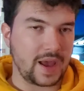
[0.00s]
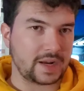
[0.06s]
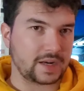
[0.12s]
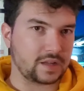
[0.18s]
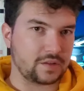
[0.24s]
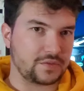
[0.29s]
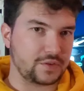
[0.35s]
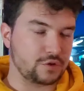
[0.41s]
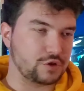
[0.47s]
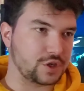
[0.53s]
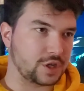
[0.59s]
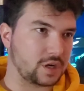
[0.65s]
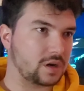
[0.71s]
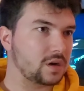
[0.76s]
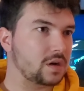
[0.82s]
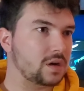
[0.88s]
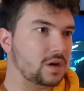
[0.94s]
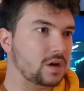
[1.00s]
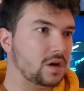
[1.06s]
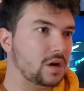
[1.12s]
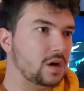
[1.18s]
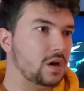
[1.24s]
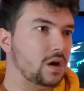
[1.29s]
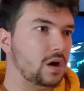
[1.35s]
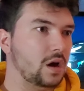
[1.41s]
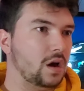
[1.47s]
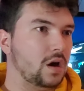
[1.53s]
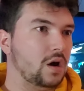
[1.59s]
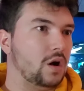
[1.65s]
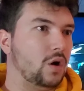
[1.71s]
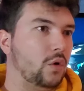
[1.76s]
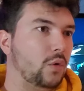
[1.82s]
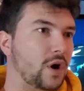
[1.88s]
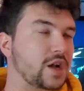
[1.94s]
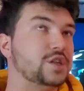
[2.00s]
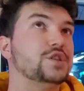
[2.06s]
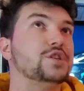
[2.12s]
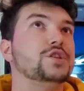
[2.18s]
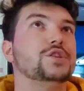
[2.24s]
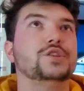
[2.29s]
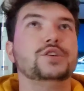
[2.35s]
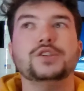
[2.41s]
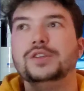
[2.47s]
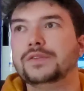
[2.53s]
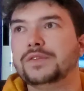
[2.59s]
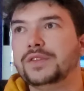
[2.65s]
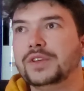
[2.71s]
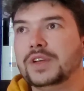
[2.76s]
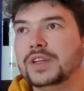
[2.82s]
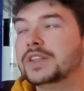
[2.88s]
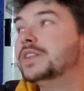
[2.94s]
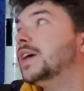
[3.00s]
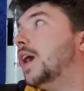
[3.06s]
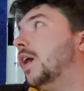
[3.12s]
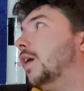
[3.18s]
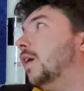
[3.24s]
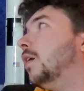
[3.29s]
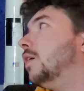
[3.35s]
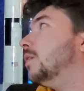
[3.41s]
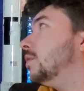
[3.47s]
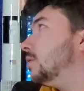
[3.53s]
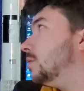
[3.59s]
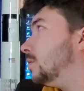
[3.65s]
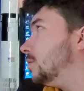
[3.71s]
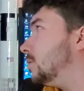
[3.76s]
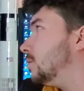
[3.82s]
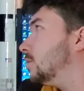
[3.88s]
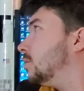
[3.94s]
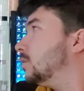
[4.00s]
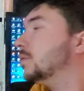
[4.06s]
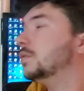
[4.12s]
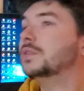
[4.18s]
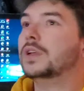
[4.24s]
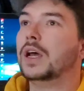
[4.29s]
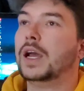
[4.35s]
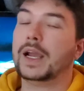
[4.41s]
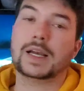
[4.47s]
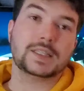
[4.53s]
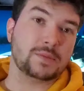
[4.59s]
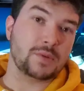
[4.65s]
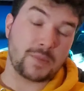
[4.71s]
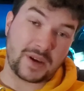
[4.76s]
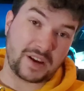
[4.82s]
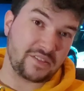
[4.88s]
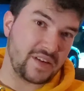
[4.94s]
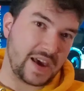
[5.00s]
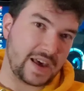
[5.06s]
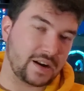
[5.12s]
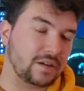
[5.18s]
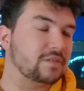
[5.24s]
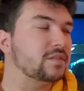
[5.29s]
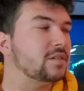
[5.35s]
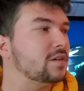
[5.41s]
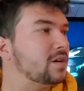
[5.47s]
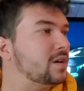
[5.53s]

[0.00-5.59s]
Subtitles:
Back to the Future, which, if you can tell, I guess I'm a big fan of.